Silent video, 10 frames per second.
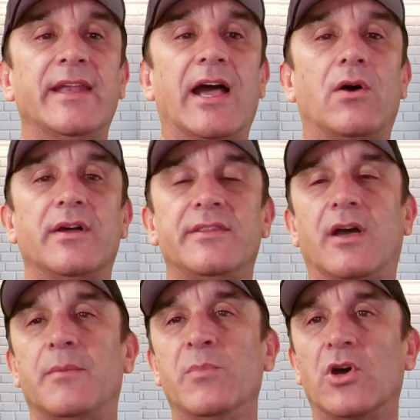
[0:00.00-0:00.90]
Now,
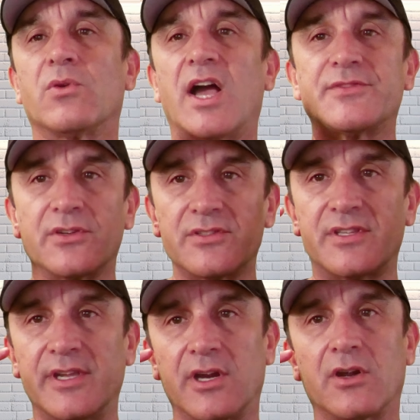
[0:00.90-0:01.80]
the motor
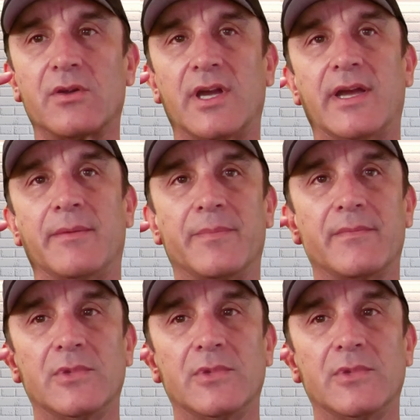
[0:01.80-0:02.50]
officers, they're uh,